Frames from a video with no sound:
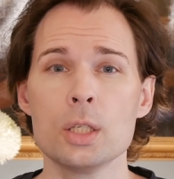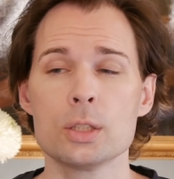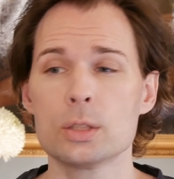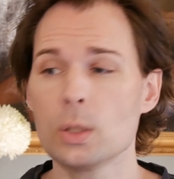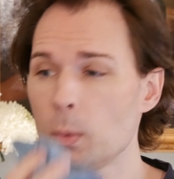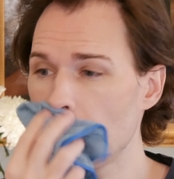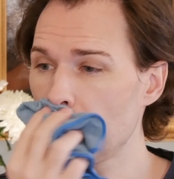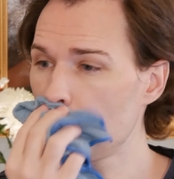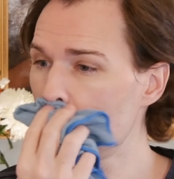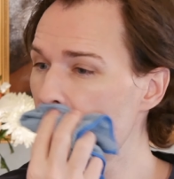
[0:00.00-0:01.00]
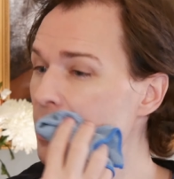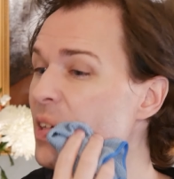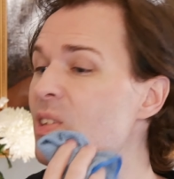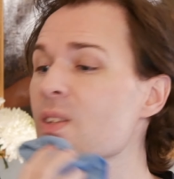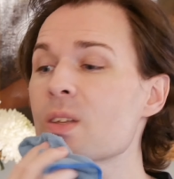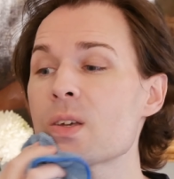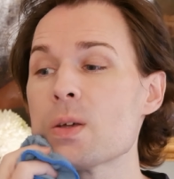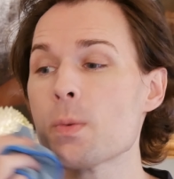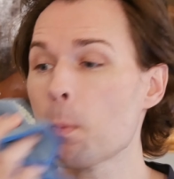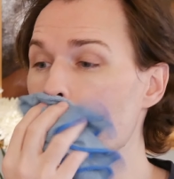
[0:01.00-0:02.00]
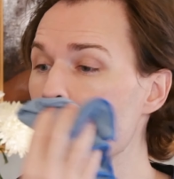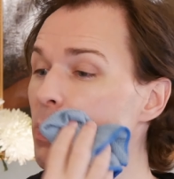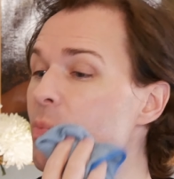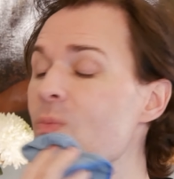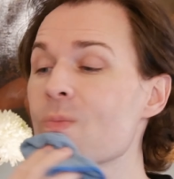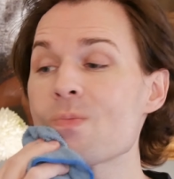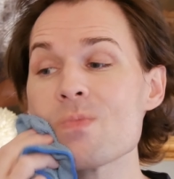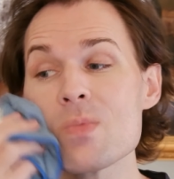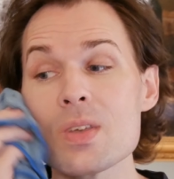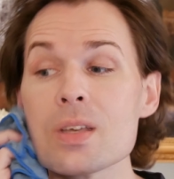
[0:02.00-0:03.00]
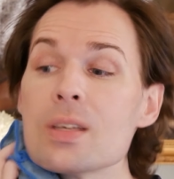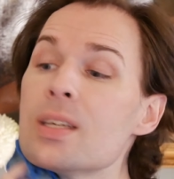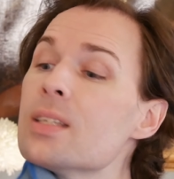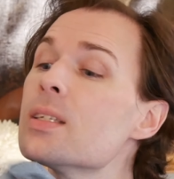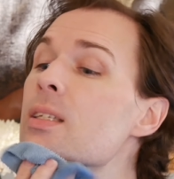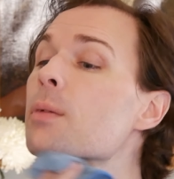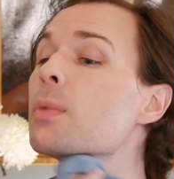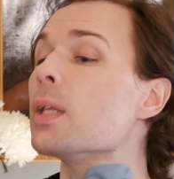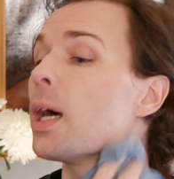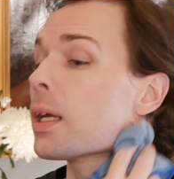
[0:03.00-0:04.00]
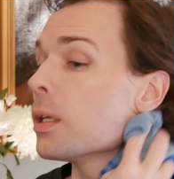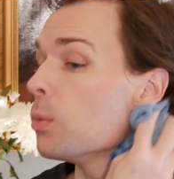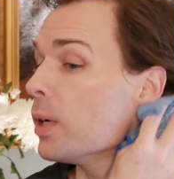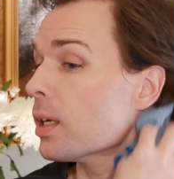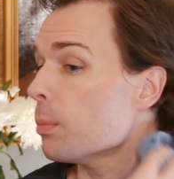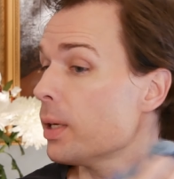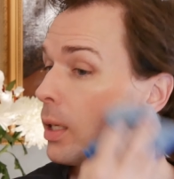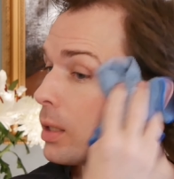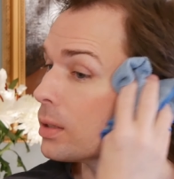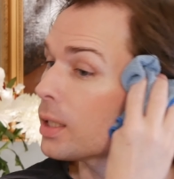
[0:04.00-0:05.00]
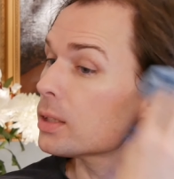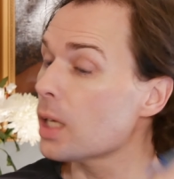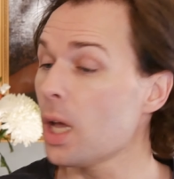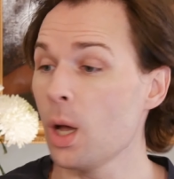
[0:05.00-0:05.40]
So yes, is this something I can recommend as such?